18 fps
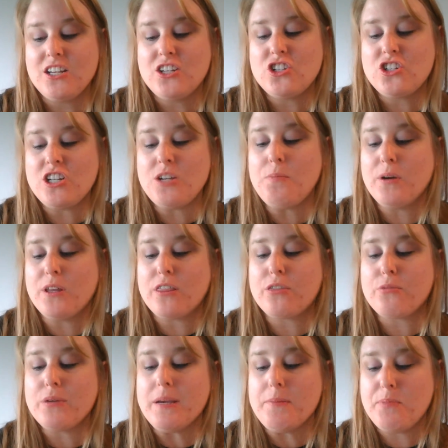She put
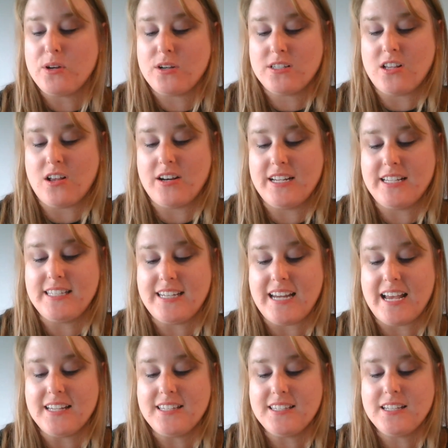3 books on his
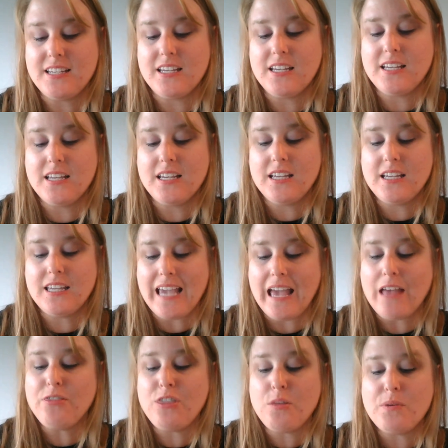desk.
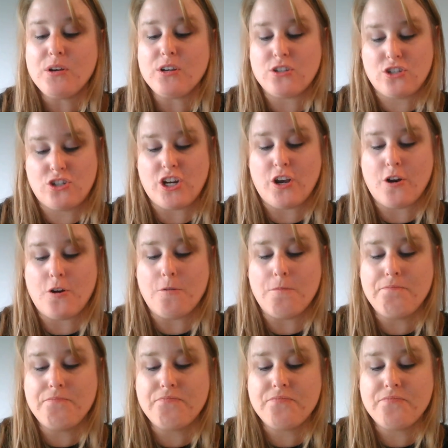"Count the books, Joe."